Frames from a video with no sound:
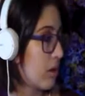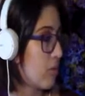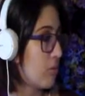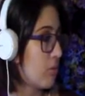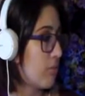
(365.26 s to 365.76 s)

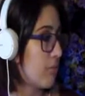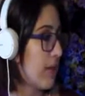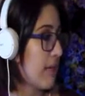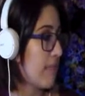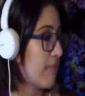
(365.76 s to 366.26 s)
Nope.
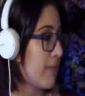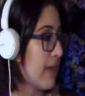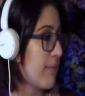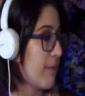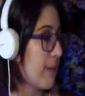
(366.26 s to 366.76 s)
Ba, ba,
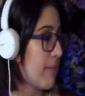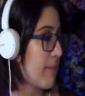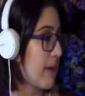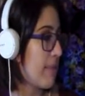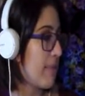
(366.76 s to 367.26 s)
ba, ba, ba,
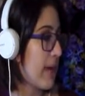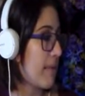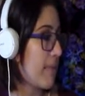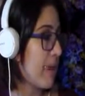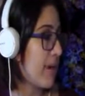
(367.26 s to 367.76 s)
ba,
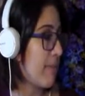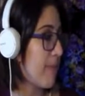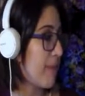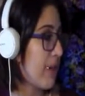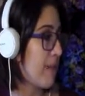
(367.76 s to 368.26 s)
ba, ba,
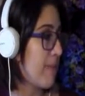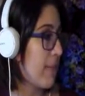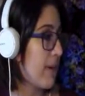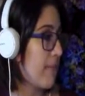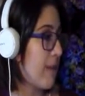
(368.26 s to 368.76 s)
ba, ba,
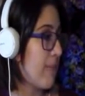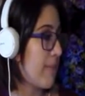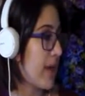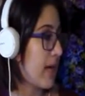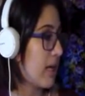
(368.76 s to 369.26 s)
ba, ba, ba, ba,
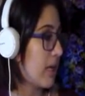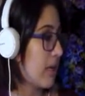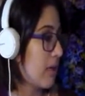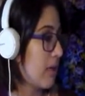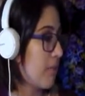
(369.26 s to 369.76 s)
ba,
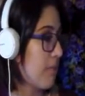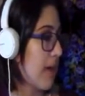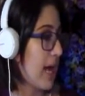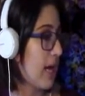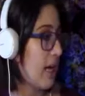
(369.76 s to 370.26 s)

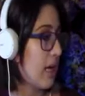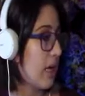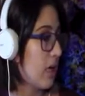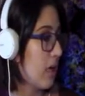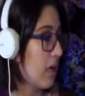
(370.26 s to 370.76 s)
ba.
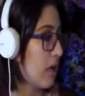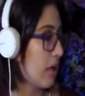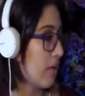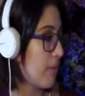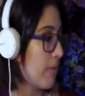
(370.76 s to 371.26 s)

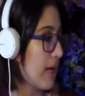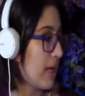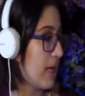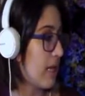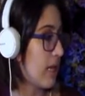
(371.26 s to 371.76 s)
Ba,
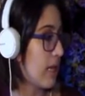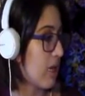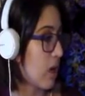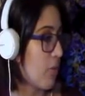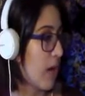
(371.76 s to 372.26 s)
and then
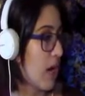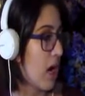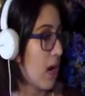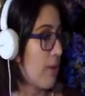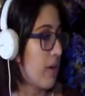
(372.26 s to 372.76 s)
go ba,
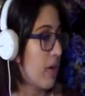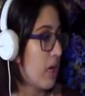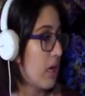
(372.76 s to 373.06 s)
ba, ba.